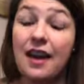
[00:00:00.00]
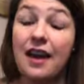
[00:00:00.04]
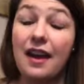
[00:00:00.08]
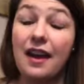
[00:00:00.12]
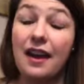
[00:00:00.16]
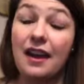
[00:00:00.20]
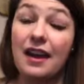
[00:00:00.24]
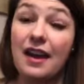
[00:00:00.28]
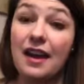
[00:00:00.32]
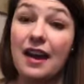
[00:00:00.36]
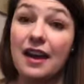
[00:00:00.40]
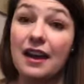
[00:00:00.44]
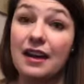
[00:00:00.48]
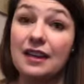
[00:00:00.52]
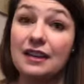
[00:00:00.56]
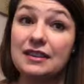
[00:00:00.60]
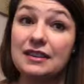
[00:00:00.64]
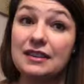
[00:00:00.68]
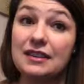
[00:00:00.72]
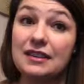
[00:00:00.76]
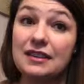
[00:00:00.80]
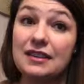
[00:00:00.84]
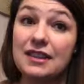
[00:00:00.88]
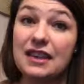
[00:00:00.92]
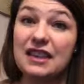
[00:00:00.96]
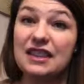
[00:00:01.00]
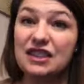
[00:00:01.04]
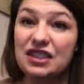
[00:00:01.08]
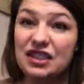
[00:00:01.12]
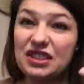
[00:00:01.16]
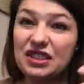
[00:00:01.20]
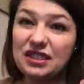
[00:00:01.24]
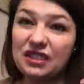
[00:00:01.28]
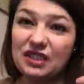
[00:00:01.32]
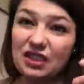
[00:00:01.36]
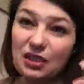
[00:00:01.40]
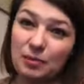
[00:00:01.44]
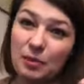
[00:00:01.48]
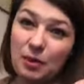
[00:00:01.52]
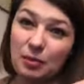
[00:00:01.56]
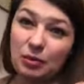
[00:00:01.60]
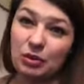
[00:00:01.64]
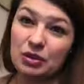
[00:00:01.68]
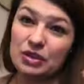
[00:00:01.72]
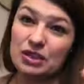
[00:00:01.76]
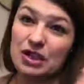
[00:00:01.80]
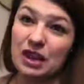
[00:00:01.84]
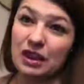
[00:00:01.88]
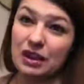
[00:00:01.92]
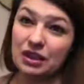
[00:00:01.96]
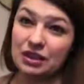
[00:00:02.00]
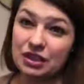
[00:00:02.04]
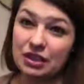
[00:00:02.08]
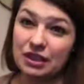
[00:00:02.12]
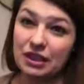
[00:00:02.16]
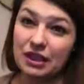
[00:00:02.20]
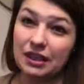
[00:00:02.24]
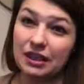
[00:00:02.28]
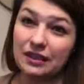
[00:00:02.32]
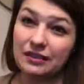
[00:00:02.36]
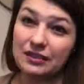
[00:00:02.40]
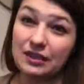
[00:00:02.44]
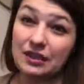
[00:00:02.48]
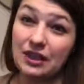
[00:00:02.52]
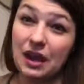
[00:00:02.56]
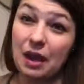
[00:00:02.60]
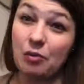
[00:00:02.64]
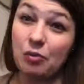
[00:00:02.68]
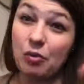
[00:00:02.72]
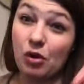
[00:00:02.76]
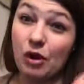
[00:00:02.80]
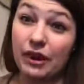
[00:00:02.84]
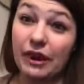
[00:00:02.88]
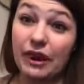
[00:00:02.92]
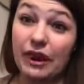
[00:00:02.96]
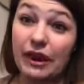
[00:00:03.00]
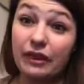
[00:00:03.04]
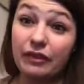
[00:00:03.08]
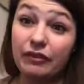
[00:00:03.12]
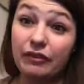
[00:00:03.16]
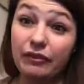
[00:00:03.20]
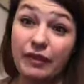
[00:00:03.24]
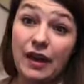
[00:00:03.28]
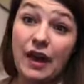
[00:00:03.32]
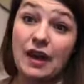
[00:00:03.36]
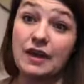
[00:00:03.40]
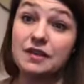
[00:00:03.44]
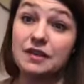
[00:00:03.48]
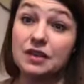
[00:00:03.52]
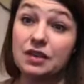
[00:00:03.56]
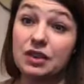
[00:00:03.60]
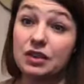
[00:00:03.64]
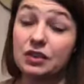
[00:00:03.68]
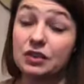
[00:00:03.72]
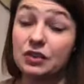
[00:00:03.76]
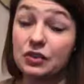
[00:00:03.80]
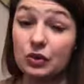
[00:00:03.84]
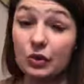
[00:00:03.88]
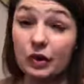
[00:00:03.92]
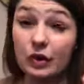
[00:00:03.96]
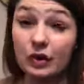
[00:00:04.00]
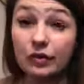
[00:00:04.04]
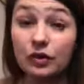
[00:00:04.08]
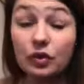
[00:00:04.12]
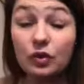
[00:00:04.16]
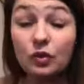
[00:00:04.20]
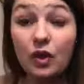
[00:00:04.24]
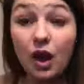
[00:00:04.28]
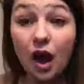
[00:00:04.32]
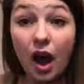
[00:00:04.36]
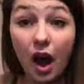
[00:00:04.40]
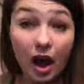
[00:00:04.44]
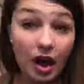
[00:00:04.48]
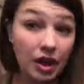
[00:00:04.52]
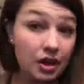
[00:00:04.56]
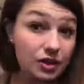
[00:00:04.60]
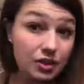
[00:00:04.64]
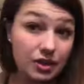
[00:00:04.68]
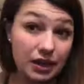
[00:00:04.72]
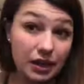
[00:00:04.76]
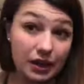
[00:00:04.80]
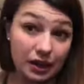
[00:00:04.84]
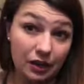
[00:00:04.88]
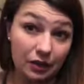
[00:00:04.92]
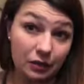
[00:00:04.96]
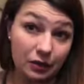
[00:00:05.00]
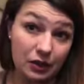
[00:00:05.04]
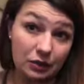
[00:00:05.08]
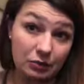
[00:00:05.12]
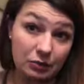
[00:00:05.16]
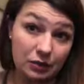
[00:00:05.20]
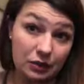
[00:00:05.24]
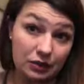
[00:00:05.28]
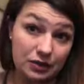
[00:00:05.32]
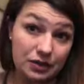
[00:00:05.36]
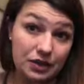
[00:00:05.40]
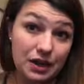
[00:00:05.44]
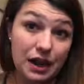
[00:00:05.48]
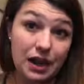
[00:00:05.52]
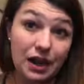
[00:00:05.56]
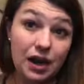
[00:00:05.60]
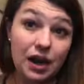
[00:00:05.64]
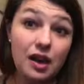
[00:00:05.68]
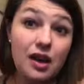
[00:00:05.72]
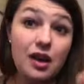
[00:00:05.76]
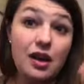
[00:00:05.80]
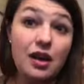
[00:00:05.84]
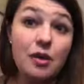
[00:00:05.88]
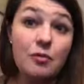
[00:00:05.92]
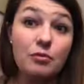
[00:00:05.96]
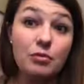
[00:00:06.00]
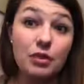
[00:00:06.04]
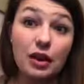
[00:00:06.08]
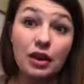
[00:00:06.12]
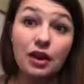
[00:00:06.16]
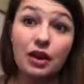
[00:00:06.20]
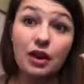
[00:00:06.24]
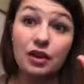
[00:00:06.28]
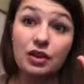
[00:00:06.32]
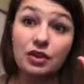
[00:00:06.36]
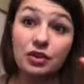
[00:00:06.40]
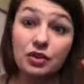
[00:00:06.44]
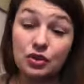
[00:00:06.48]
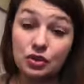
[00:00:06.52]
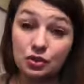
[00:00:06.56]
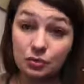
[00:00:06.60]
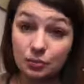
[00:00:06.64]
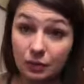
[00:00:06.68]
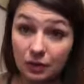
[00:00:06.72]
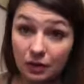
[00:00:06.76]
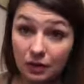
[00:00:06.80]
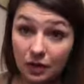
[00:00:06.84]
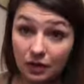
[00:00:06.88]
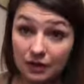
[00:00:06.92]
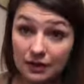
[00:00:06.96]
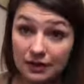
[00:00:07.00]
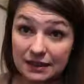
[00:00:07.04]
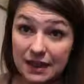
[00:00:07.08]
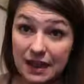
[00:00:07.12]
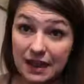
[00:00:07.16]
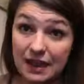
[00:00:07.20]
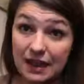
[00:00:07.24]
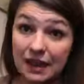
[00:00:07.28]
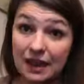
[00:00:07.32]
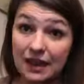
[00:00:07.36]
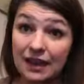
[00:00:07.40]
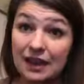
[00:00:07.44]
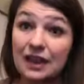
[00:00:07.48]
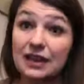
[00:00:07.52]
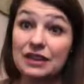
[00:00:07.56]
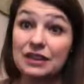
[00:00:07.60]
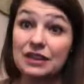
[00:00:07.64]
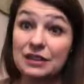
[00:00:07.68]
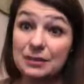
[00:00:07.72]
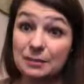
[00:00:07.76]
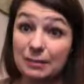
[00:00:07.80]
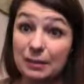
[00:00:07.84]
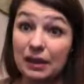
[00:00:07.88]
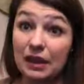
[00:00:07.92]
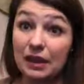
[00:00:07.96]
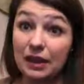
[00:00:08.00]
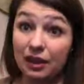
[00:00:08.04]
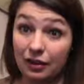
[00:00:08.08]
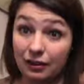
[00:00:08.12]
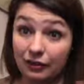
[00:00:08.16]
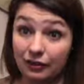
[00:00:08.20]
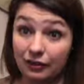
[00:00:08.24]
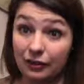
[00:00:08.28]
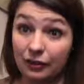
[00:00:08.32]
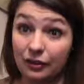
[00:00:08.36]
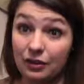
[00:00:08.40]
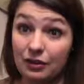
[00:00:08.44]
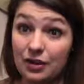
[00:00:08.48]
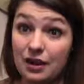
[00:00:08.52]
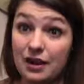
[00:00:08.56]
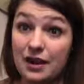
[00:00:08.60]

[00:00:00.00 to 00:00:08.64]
and it's just a little bit more challenging. It gives a lot more heat faster. So if you are trying it with a blow dryer, put it on a super low setting and just be careful.